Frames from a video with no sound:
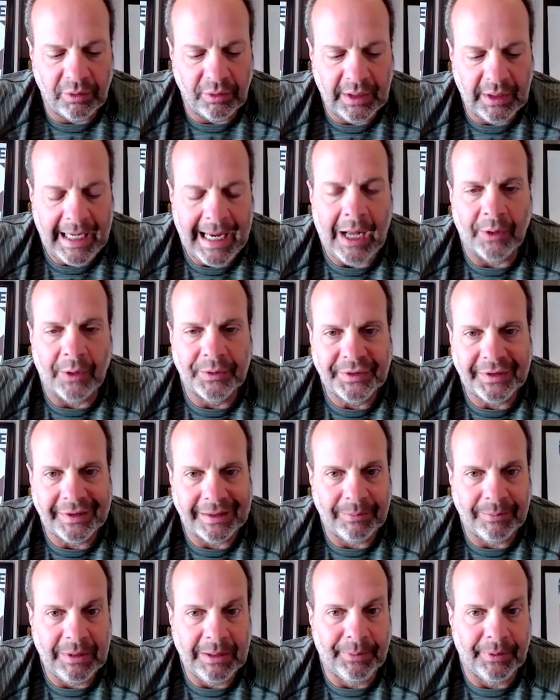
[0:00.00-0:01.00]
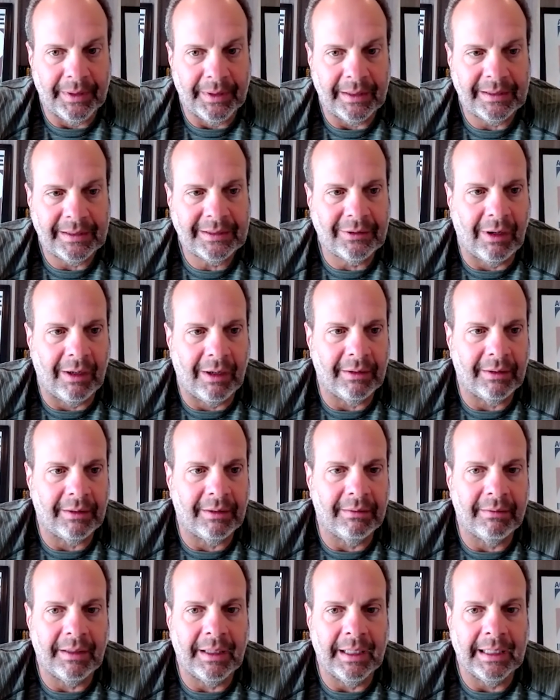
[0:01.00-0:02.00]
counseling people to start
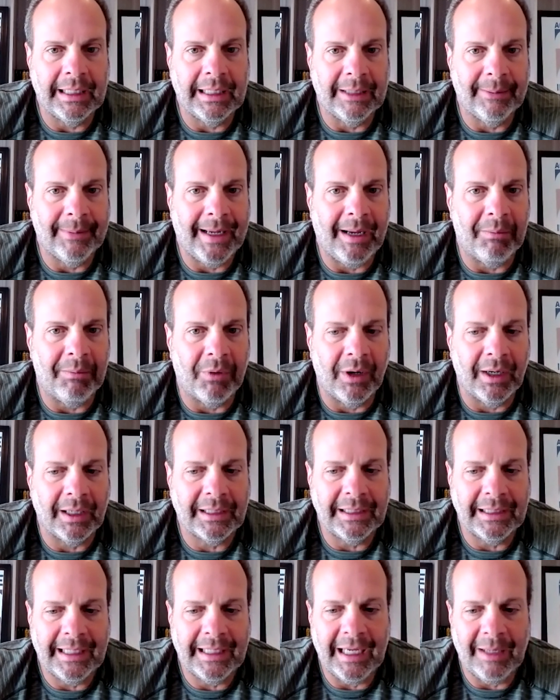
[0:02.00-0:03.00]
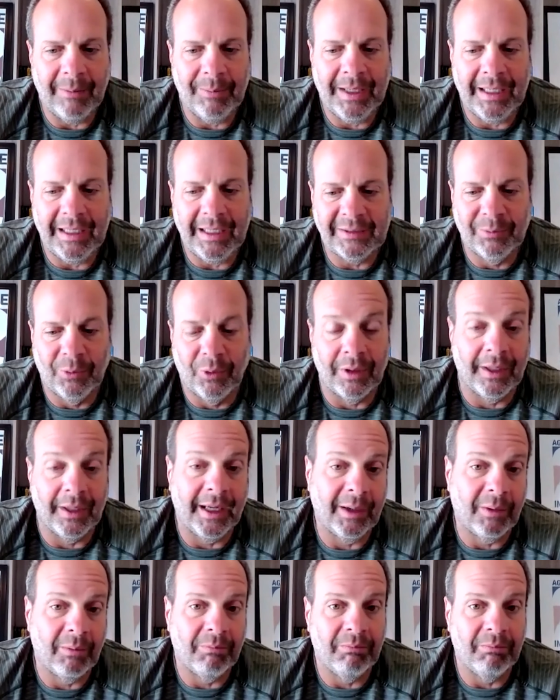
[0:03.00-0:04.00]
thinking about marketing campaigns more
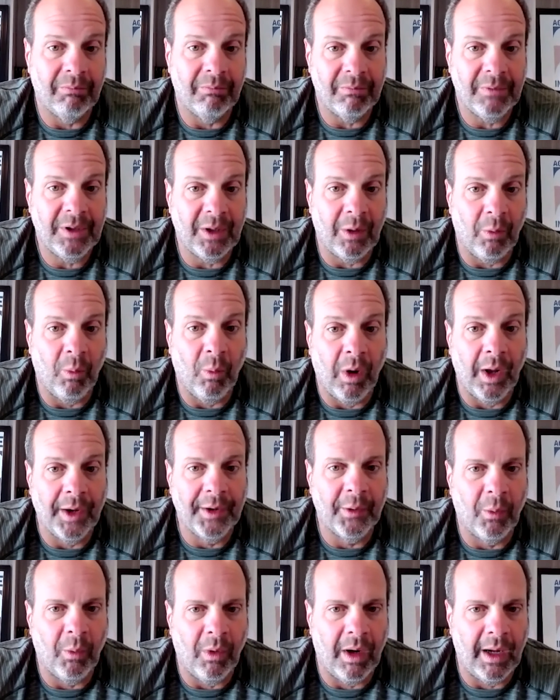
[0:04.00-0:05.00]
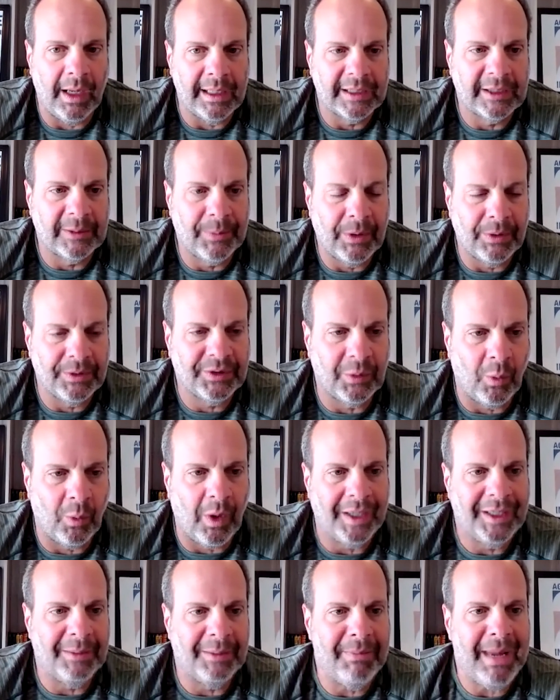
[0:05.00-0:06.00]
like, one-to-one as opposed to
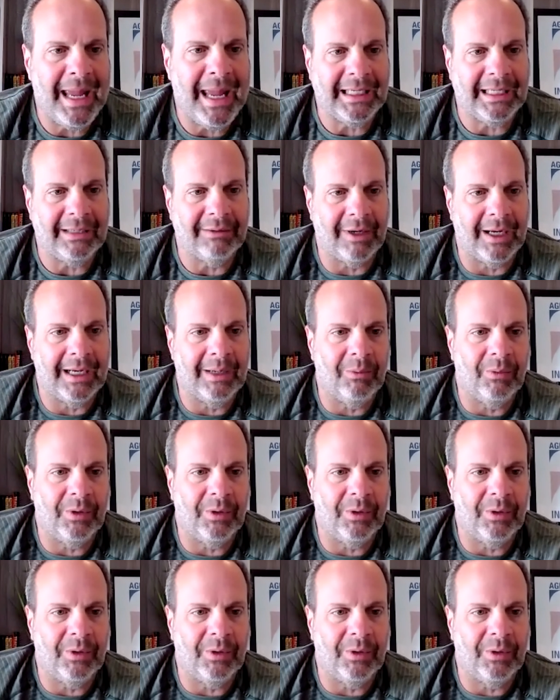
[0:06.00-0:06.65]
one-to-many, right?